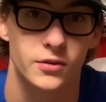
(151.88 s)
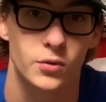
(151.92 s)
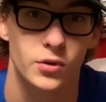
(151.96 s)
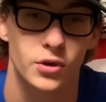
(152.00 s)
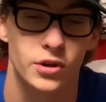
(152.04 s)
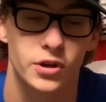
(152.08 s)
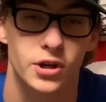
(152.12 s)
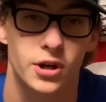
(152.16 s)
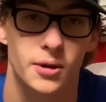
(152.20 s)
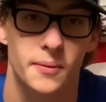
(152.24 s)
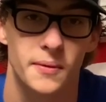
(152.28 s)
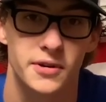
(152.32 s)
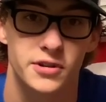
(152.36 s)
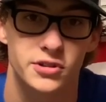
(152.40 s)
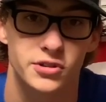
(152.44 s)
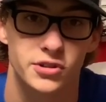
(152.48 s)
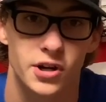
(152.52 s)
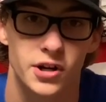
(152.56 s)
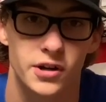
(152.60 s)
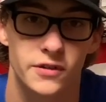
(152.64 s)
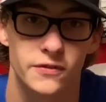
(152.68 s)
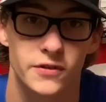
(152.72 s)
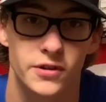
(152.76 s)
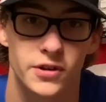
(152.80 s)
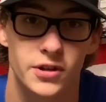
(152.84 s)
working on my
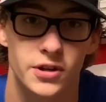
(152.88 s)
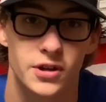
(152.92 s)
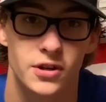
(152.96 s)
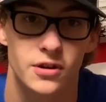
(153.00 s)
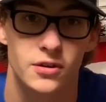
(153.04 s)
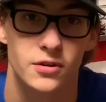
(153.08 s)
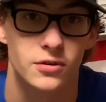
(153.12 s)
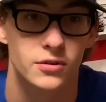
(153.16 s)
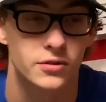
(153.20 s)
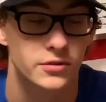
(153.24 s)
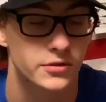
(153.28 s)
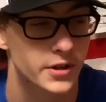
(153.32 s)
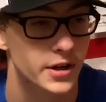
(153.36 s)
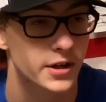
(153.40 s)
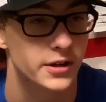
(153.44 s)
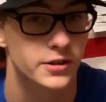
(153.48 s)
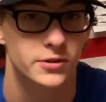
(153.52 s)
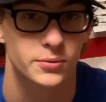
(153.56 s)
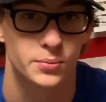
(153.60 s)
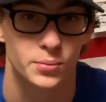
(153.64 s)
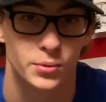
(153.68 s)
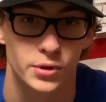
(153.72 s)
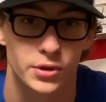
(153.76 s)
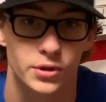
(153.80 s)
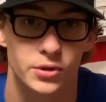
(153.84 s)
truck video. It's
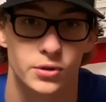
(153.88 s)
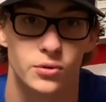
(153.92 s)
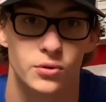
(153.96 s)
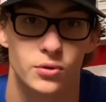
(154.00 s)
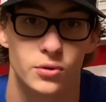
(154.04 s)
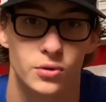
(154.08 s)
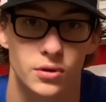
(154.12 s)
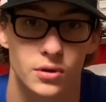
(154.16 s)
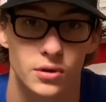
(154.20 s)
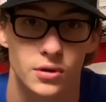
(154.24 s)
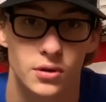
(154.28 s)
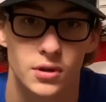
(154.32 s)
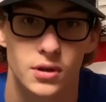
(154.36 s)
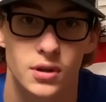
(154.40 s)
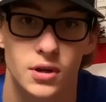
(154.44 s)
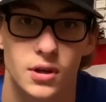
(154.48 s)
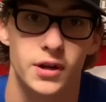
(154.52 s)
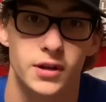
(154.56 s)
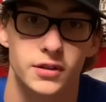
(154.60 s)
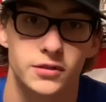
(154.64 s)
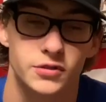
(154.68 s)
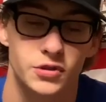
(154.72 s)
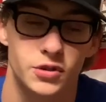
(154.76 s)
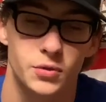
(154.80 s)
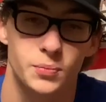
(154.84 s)
actually pretty cool. Yeah,
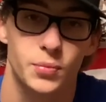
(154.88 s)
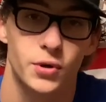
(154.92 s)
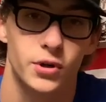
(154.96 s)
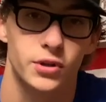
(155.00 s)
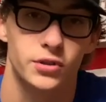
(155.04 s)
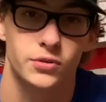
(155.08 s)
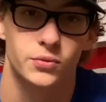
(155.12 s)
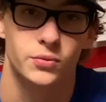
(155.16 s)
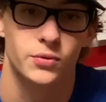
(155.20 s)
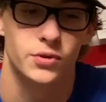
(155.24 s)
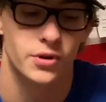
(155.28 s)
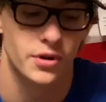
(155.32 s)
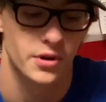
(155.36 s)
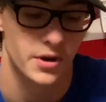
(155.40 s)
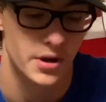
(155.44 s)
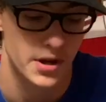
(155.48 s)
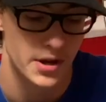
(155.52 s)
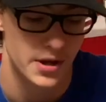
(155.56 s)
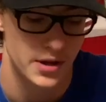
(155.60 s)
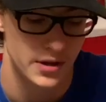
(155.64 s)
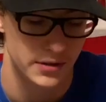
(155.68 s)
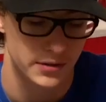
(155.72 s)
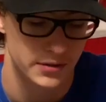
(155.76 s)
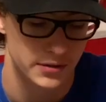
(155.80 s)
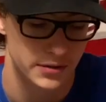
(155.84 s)
I took apart the rear
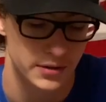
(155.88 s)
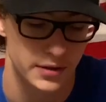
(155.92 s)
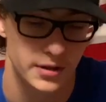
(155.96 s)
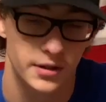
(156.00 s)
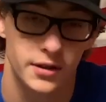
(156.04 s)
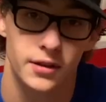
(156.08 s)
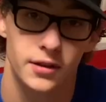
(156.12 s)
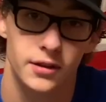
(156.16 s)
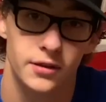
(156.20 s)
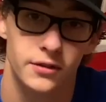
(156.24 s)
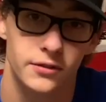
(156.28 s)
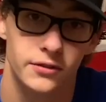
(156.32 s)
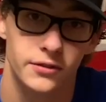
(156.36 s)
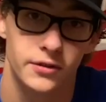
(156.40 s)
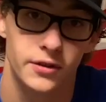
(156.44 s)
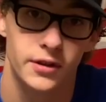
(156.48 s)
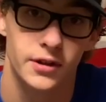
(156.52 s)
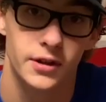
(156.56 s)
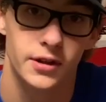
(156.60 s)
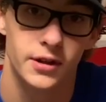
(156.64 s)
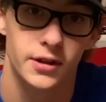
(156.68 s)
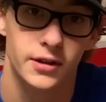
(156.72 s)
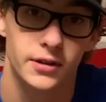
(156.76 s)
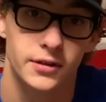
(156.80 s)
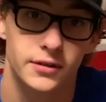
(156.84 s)
end because
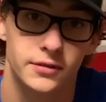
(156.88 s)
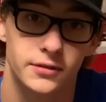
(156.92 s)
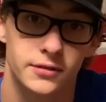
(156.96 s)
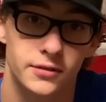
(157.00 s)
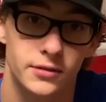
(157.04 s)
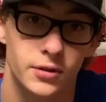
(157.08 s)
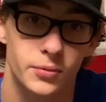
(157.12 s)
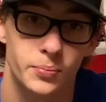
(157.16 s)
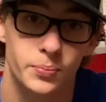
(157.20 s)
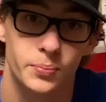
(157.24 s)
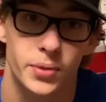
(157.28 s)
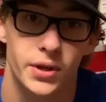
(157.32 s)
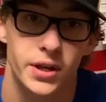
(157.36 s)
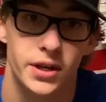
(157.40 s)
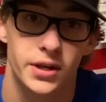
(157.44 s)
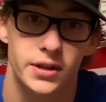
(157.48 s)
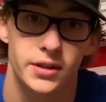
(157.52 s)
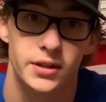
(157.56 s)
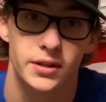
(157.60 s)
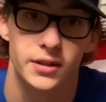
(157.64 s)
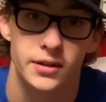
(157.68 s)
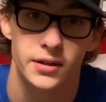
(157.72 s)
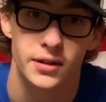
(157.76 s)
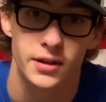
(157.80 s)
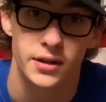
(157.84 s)
the
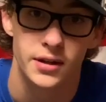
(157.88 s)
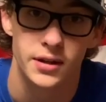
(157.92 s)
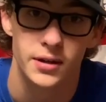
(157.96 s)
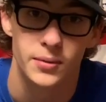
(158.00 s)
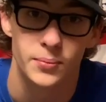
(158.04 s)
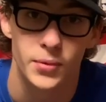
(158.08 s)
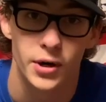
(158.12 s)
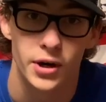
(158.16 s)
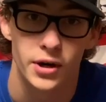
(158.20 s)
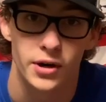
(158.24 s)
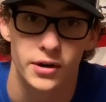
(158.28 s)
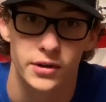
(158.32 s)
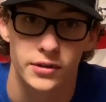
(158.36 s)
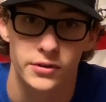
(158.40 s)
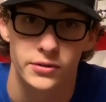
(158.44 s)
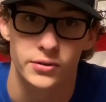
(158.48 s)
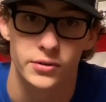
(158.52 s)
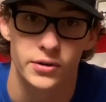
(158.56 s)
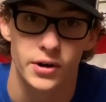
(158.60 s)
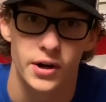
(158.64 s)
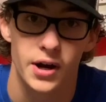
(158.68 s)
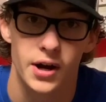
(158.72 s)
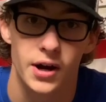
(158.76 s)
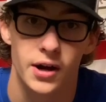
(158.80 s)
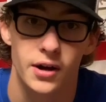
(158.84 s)
pinion bearings
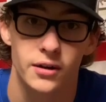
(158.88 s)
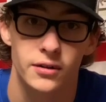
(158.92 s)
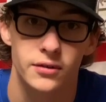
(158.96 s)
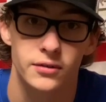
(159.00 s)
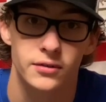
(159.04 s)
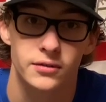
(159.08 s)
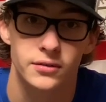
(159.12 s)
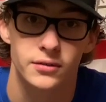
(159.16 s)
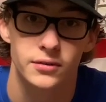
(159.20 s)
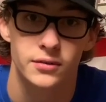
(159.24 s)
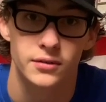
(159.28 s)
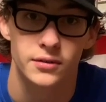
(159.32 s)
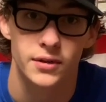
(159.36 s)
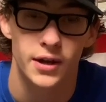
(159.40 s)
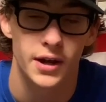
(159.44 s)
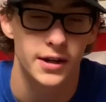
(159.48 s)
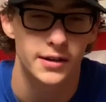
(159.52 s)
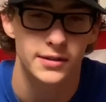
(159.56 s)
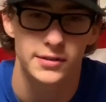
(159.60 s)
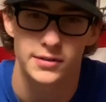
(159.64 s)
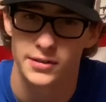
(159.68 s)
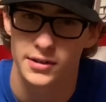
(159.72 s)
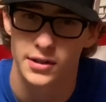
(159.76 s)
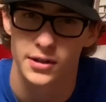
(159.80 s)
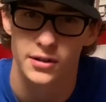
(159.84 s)
are out.
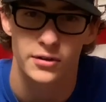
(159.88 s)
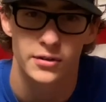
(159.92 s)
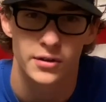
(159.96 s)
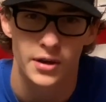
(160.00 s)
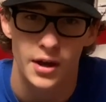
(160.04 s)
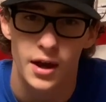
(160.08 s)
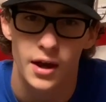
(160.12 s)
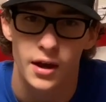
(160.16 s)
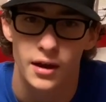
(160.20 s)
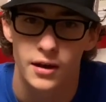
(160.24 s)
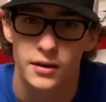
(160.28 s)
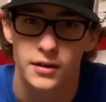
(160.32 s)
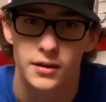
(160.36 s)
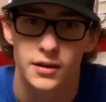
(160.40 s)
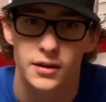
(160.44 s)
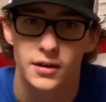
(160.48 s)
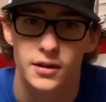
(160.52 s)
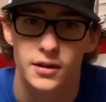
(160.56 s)
Actually, no, they're not.